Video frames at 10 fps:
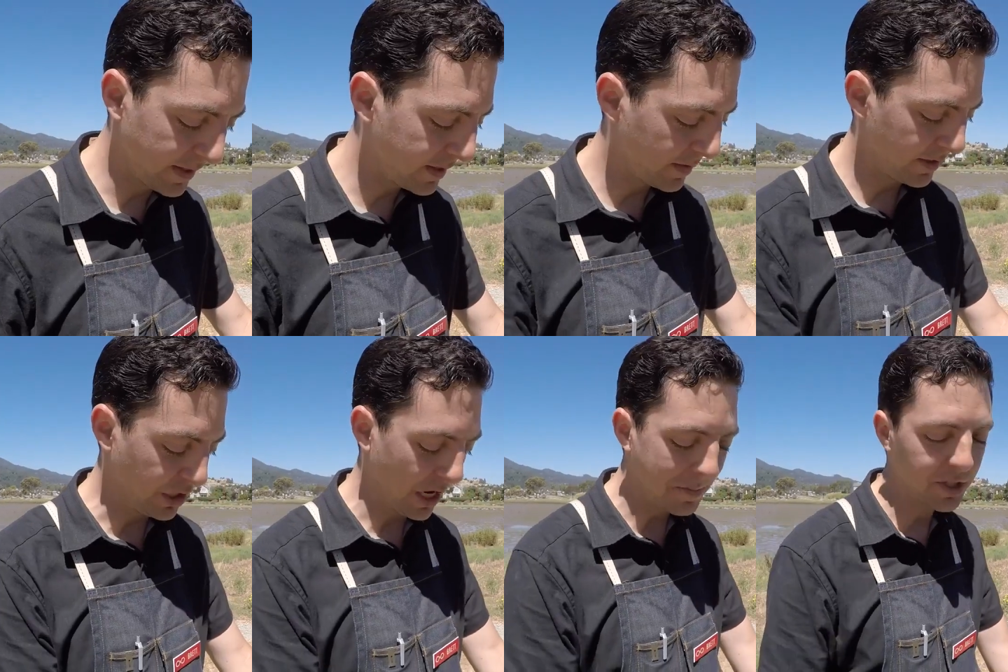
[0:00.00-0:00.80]
eh, the
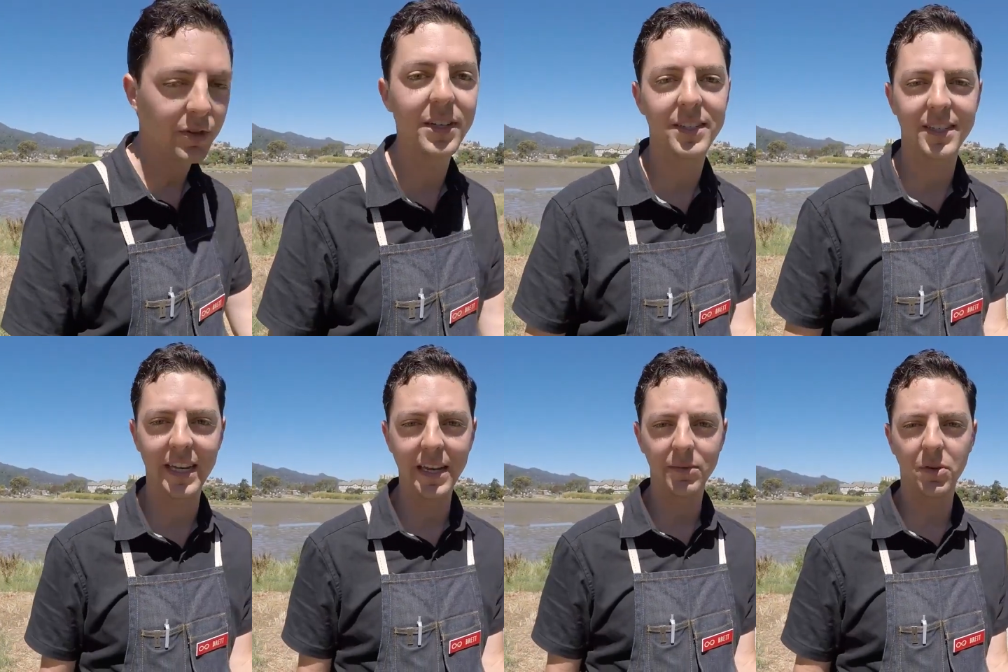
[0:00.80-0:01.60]
geometry is the same,